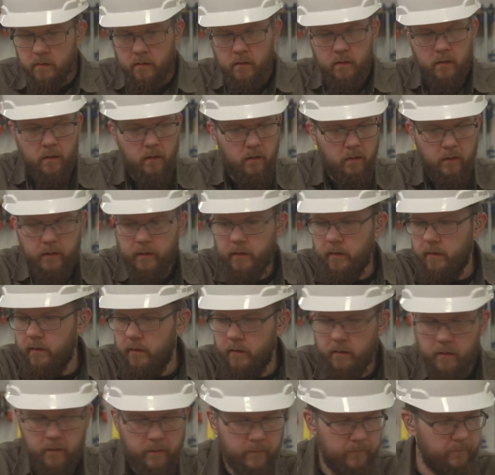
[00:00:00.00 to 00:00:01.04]

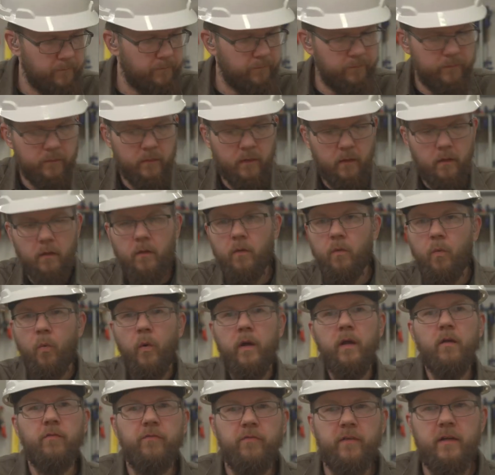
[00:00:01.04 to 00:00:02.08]
clear
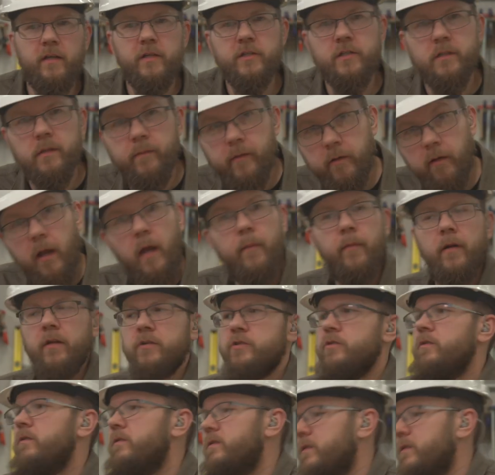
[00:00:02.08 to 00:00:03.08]
oil finish. Let me grab it, I'll show it